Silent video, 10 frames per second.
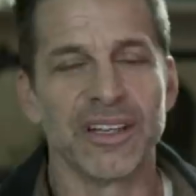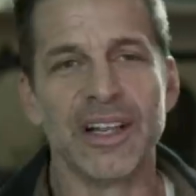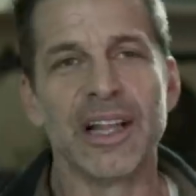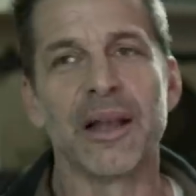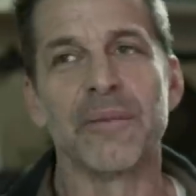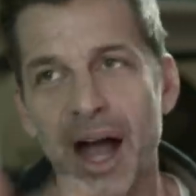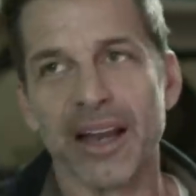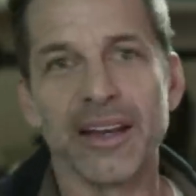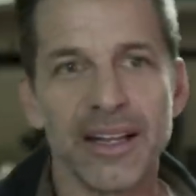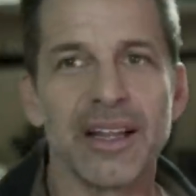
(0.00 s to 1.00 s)
Yeah. But
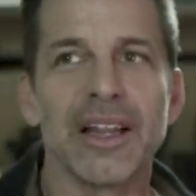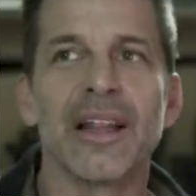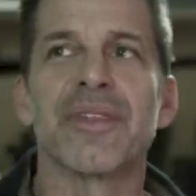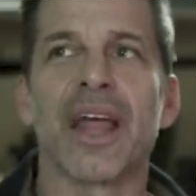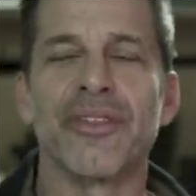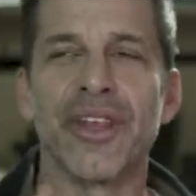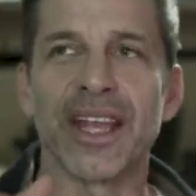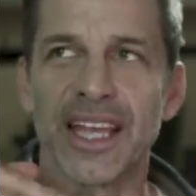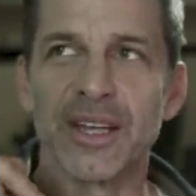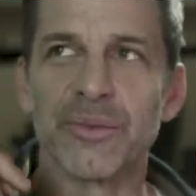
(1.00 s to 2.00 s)
I think
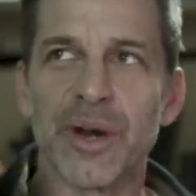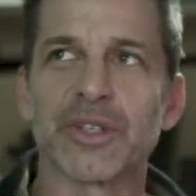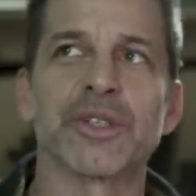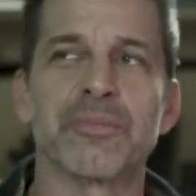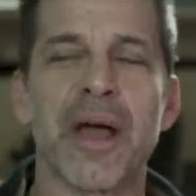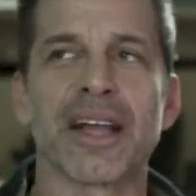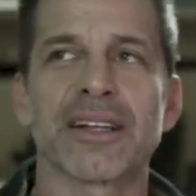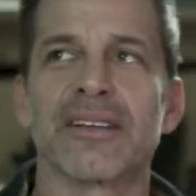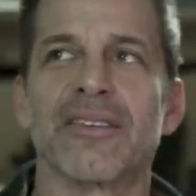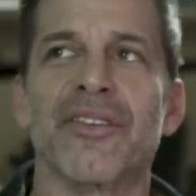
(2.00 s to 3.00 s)
in retrospect,
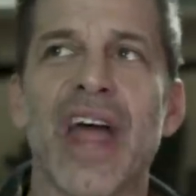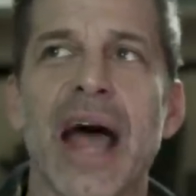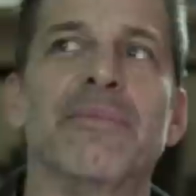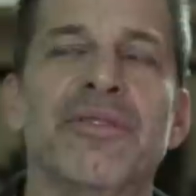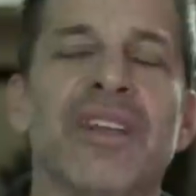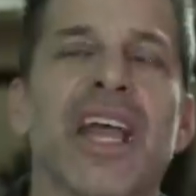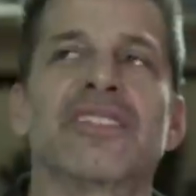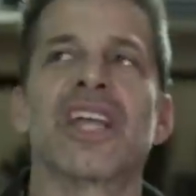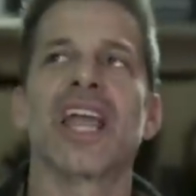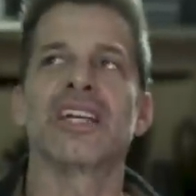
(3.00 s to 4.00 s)
that movie has
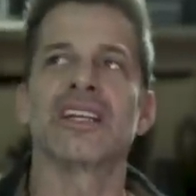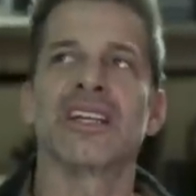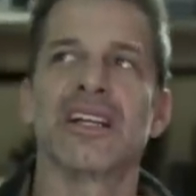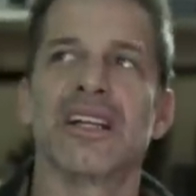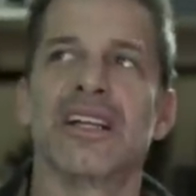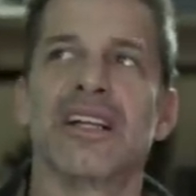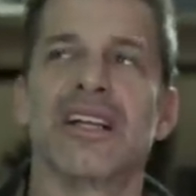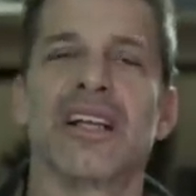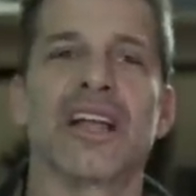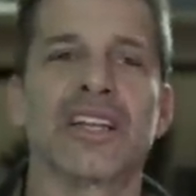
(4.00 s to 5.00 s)
gained
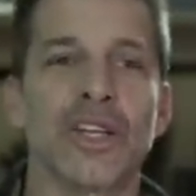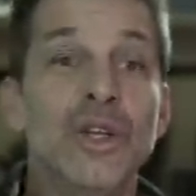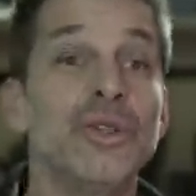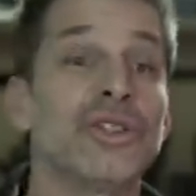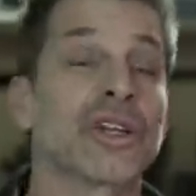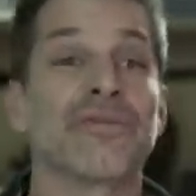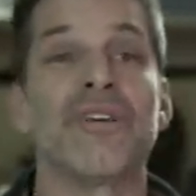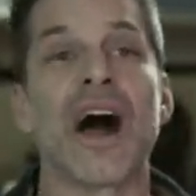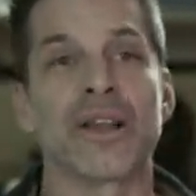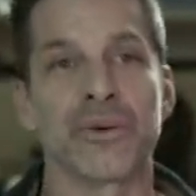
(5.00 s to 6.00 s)
a huge
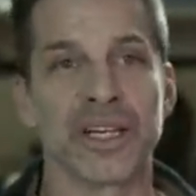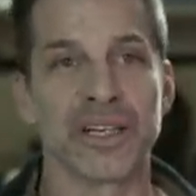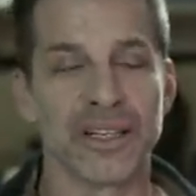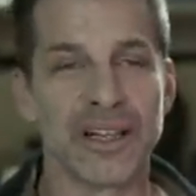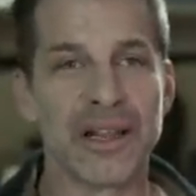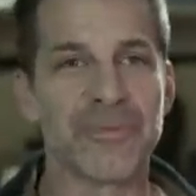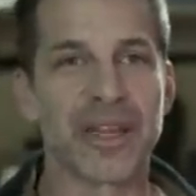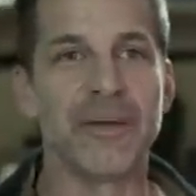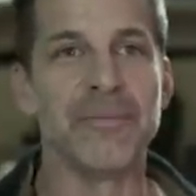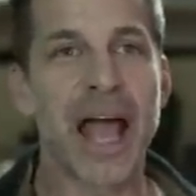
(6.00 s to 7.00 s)
following, a
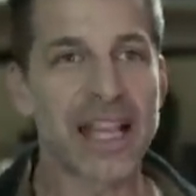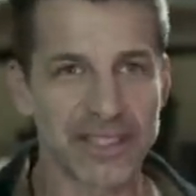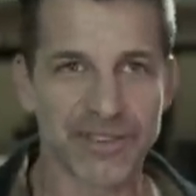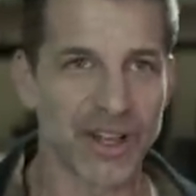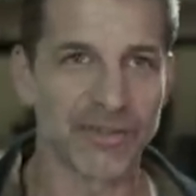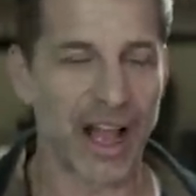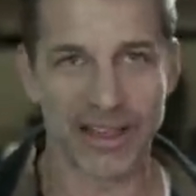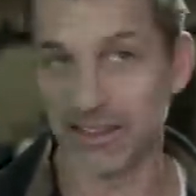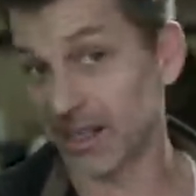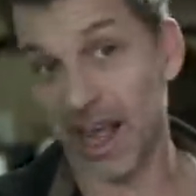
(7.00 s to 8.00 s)
massive cult. I
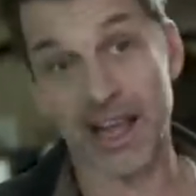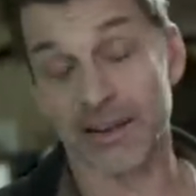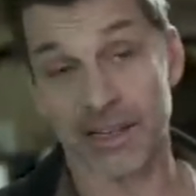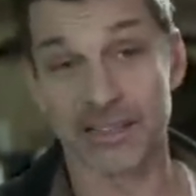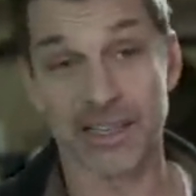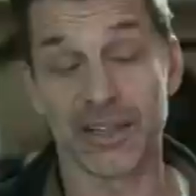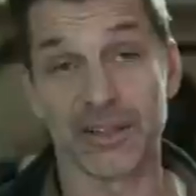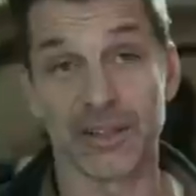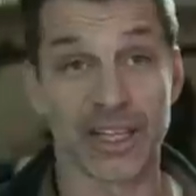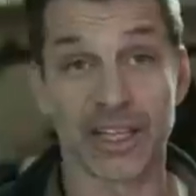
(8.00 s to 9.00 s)
could tell you,
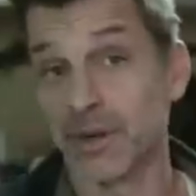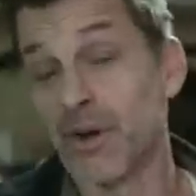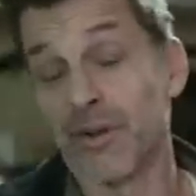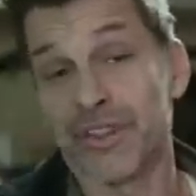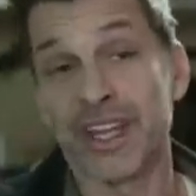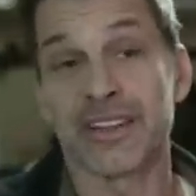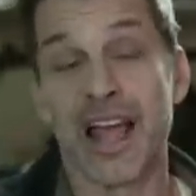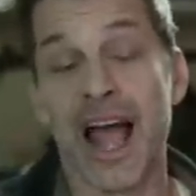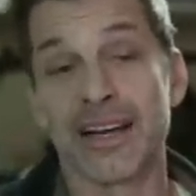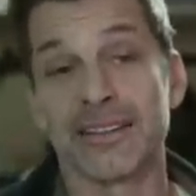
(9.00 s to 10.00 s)
like, if you don't think
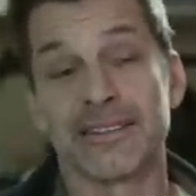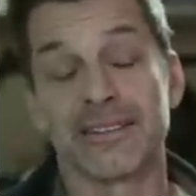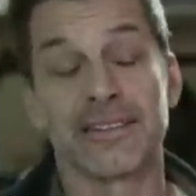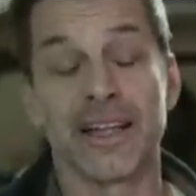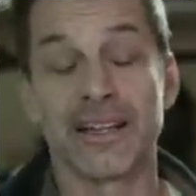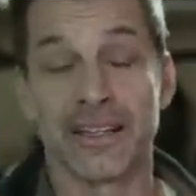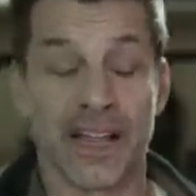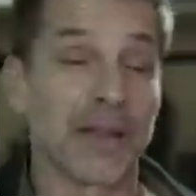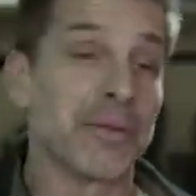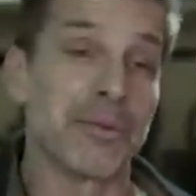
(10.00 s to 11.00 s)
that, and a lot
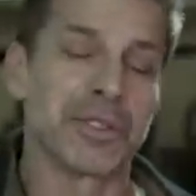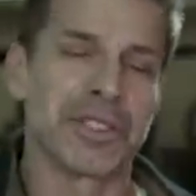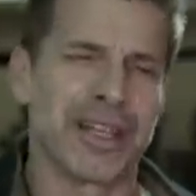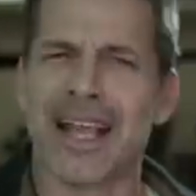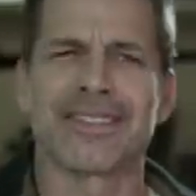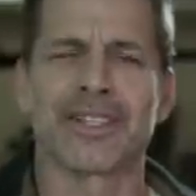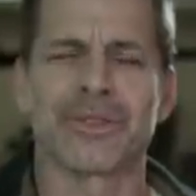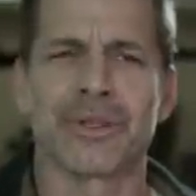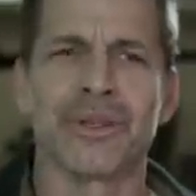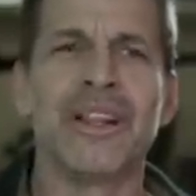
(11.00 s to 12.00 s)
of people would say that's not
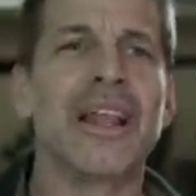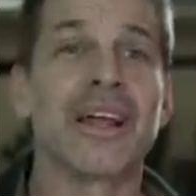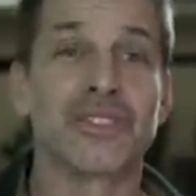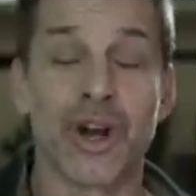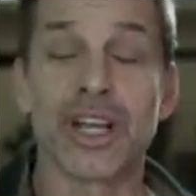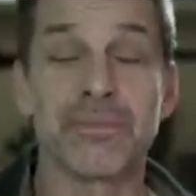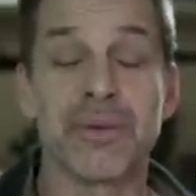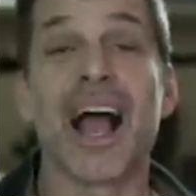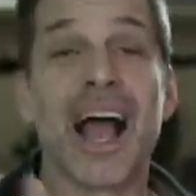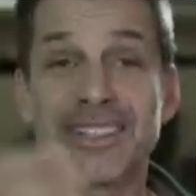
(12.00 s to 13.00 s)
true. Trust me,
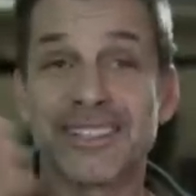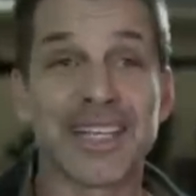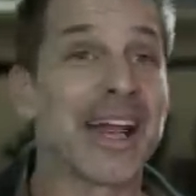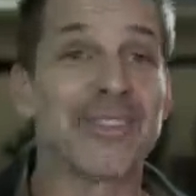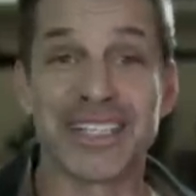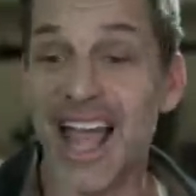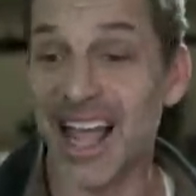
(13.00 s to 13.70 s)
I see it every day.